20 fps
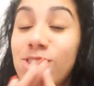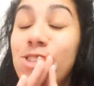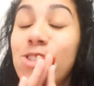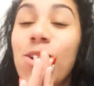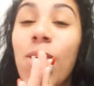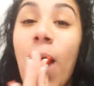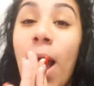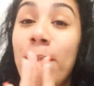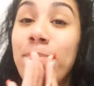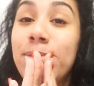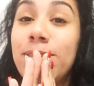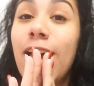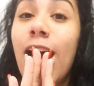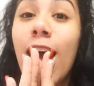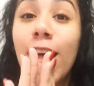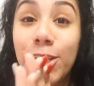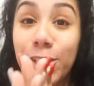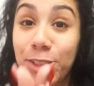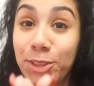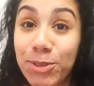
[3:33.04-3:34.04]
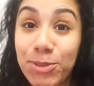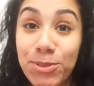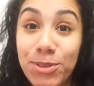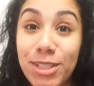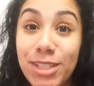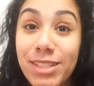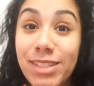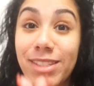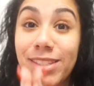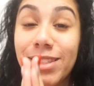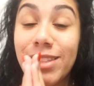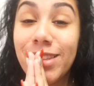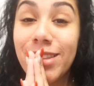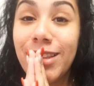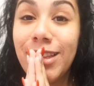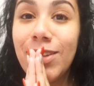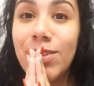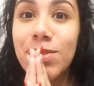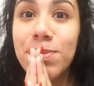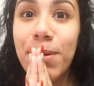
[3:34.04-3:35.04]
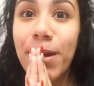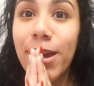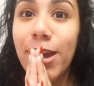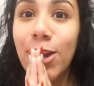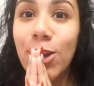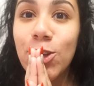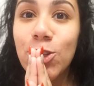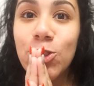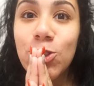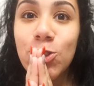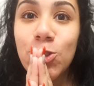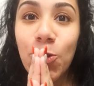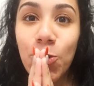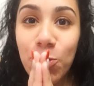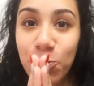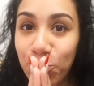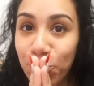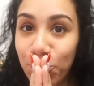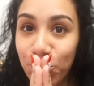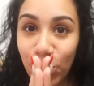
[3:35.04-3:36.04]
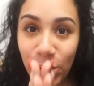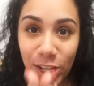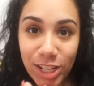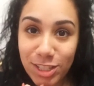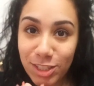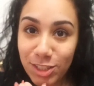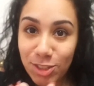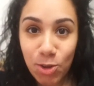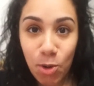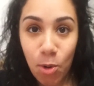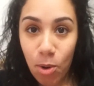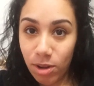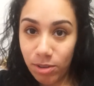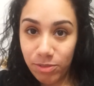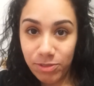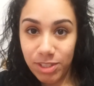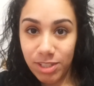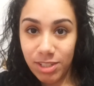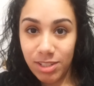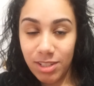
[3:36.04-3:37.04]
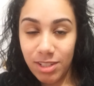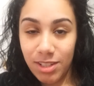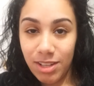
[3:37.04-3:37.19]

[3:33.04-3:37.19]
Yo, I'm telling you, this leaves my hair so freaking soft.